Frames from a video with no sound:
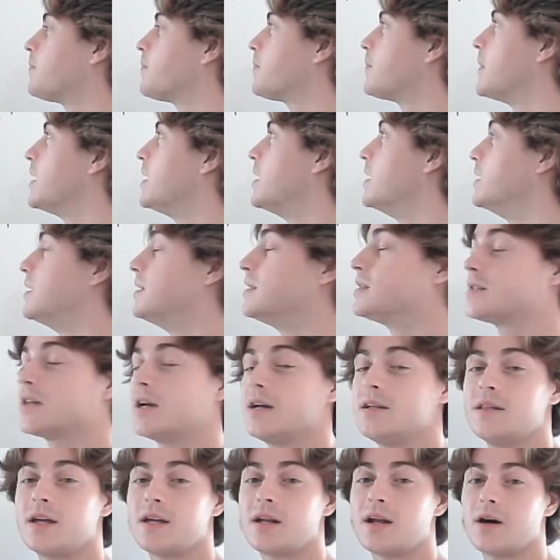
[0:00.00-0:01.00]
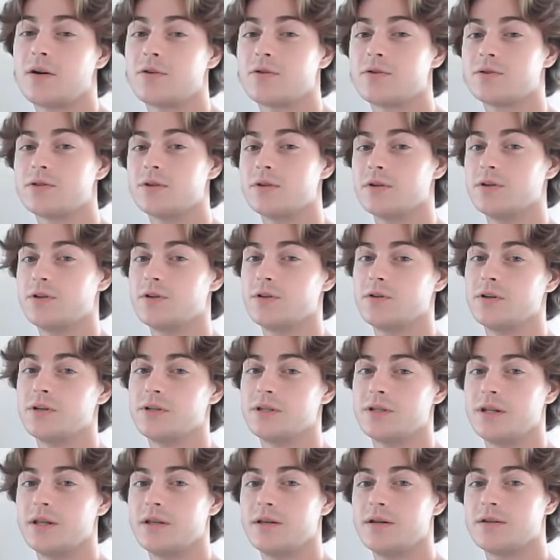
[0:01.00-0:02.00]
inside that outer cylinder is
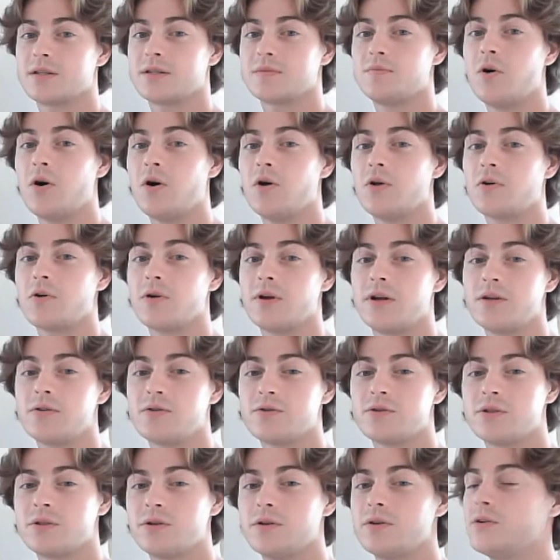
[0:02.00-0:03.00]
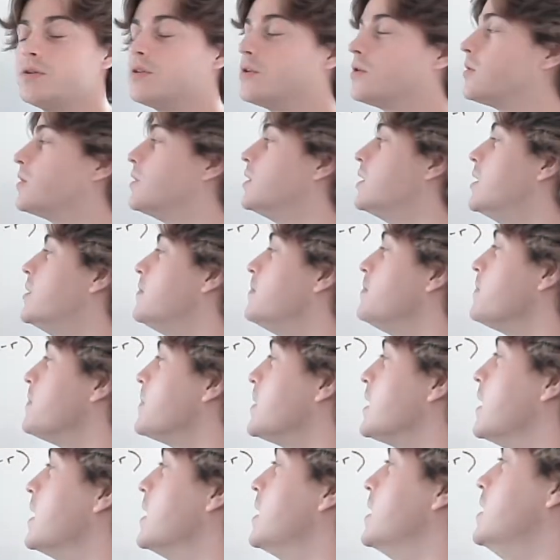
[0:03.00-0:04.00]
a smaller inner cylinder,
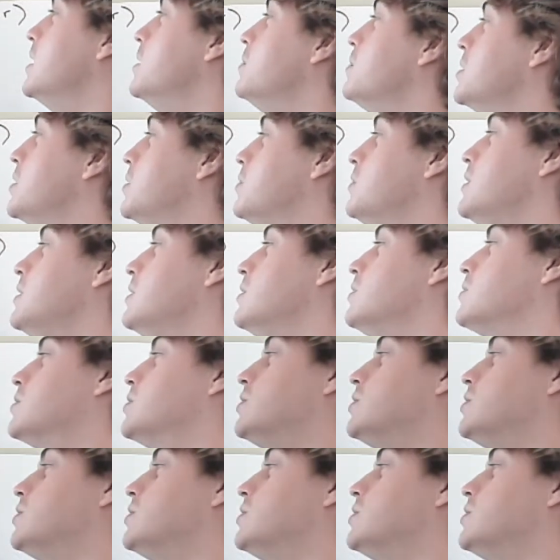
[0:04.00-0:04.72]
and in between those